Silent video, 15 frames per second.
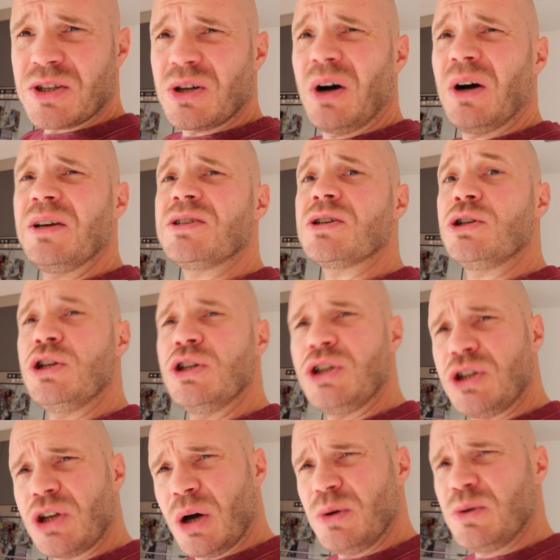size and your
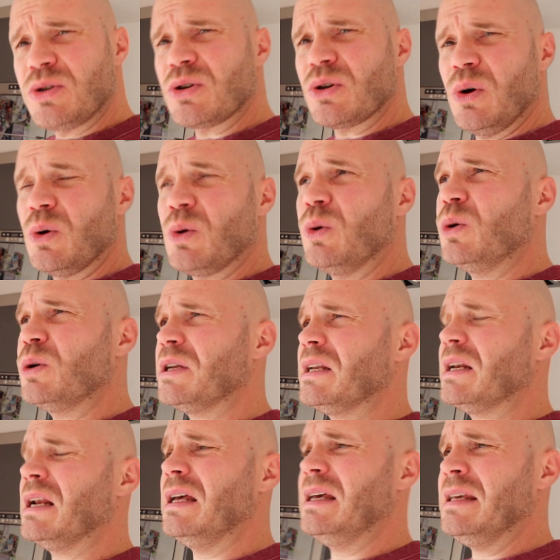dose
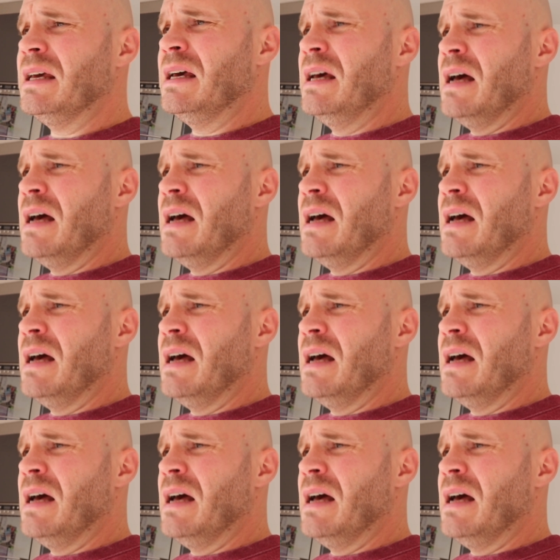accordingly.